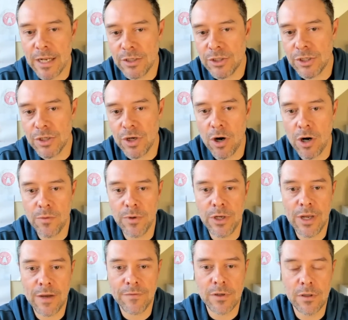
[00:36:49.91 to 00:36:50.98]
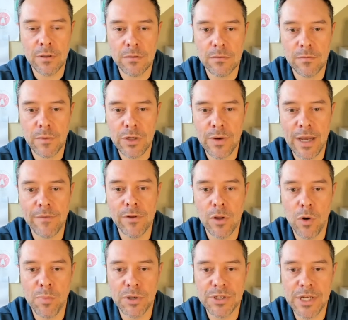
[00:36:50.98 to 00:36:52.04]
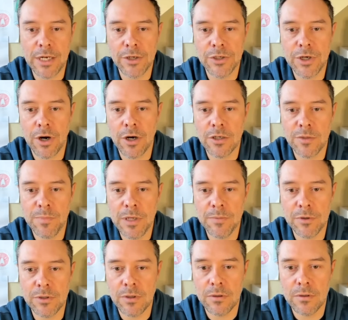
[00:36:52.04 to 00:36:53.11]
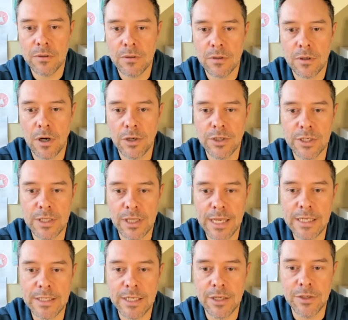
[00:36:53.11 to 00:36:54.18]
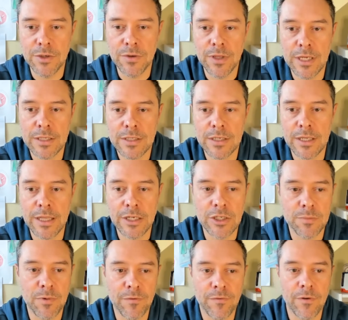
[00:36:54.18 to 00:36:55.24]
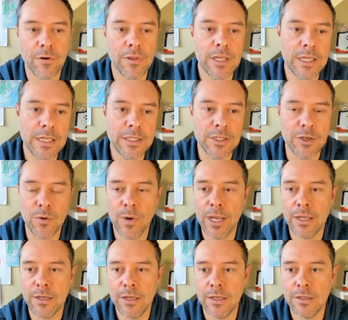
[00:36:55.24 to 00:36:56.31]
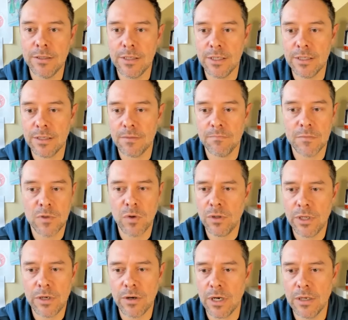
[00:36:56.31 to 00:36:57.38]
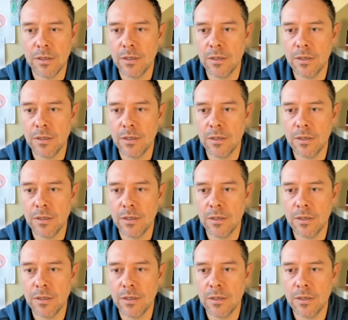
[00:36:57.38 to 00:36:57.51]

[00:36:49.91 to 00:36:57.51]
It's just hard when you have low percentage cards. People are just lazy to do this and they just prefer the easier way in season. Totally agree.